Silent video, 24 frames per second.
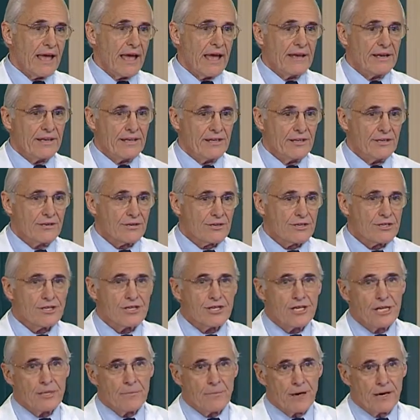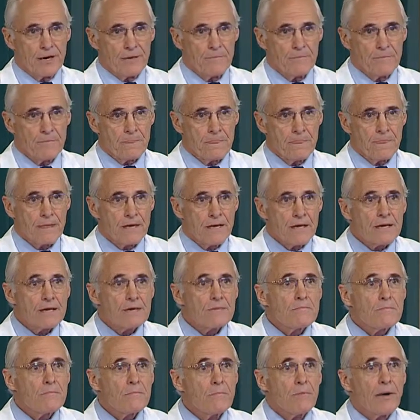and Hiroshima.
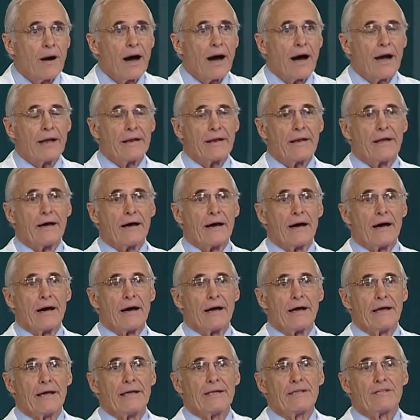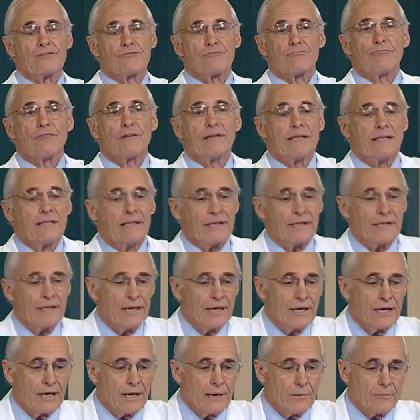But it's really
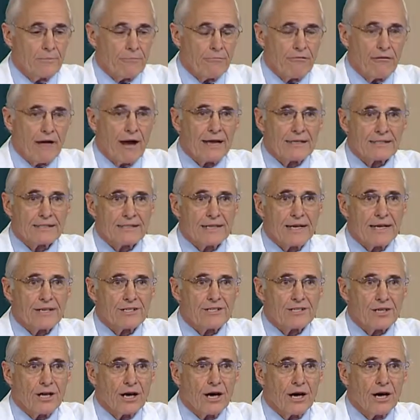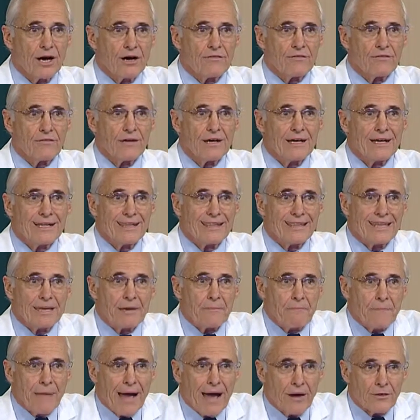a process of the
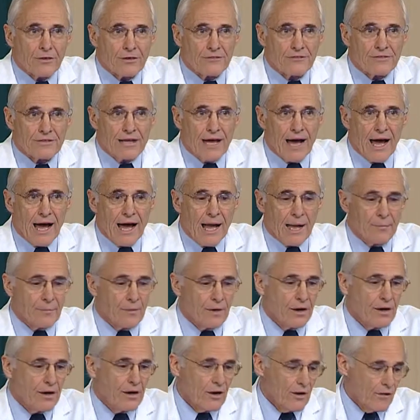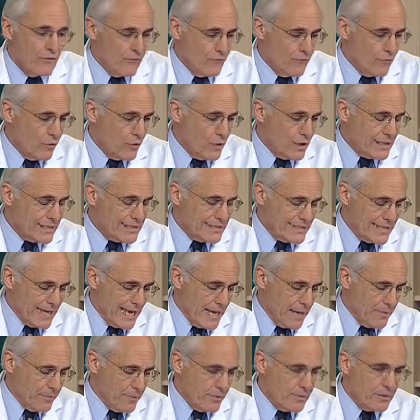amount of time. For
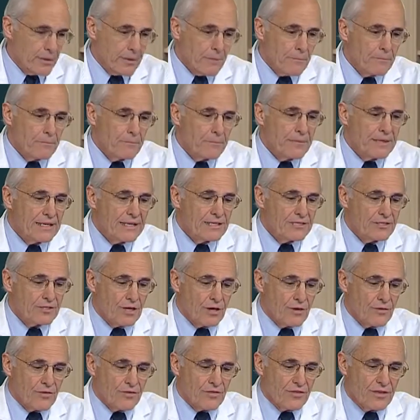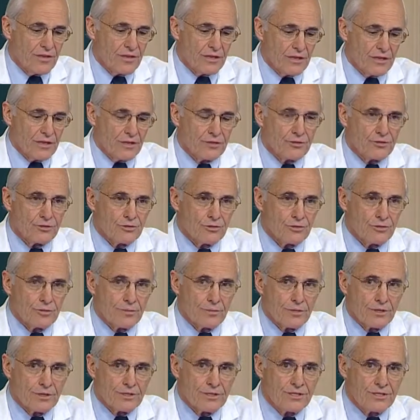example, mesothelial
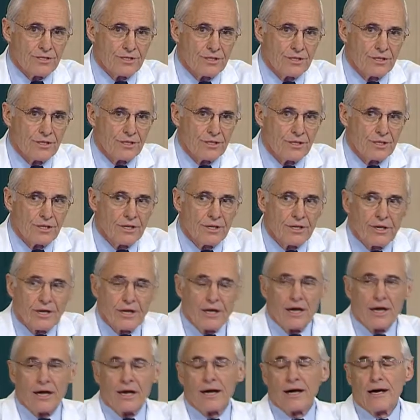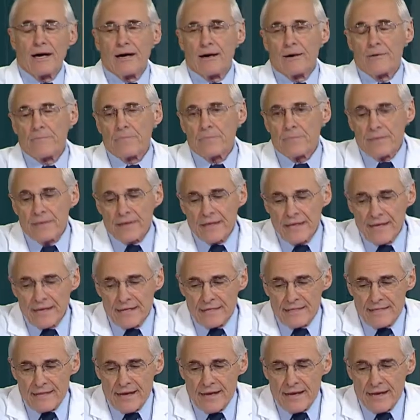tumors
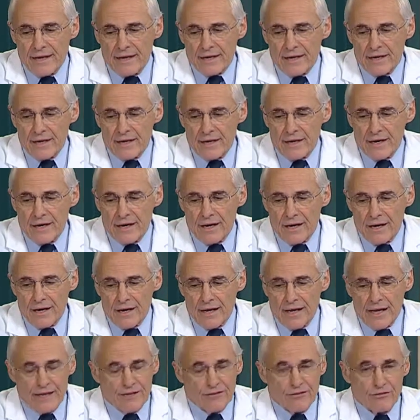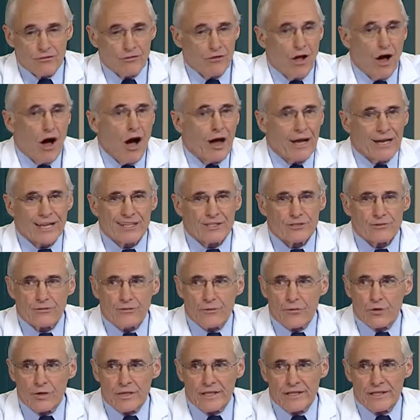can take as long as 40